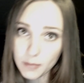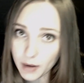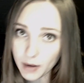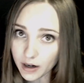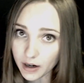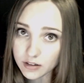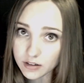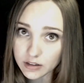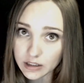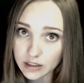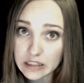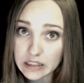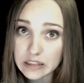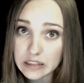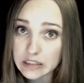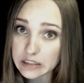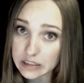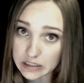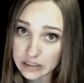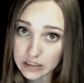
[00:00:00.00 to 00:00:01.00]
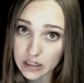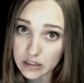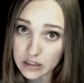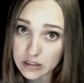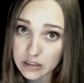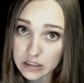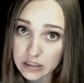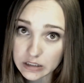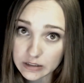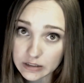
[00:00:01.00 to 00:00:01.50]
Apparently it's
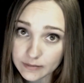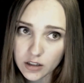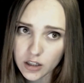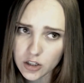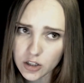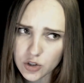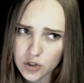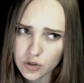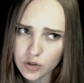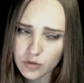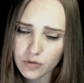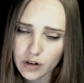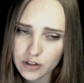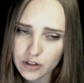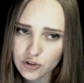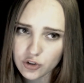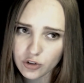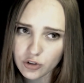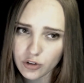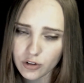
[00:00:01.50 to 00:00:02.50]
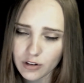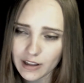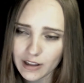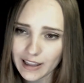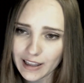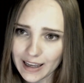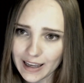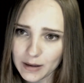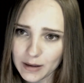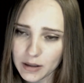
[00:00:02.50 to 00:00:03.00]
disgusting. Interracial
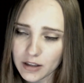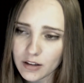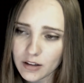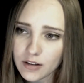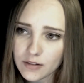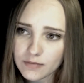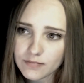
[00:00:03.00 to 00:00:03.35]
gay